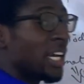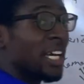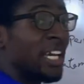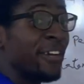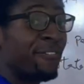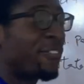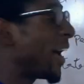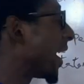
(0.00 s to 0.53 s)
The
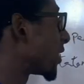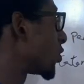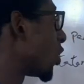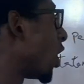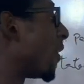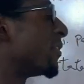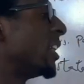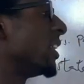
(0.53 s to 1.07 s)
effect
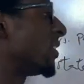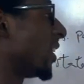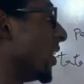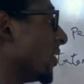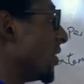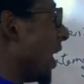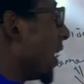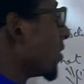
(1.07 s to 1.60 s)
of this is
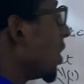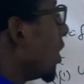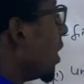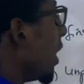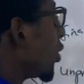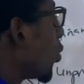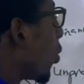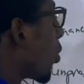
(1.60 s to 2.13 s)
that
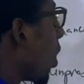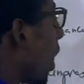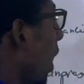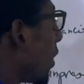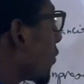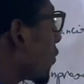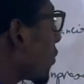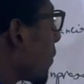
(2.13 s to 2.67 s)
it will
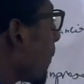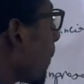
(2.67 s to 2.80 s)
cause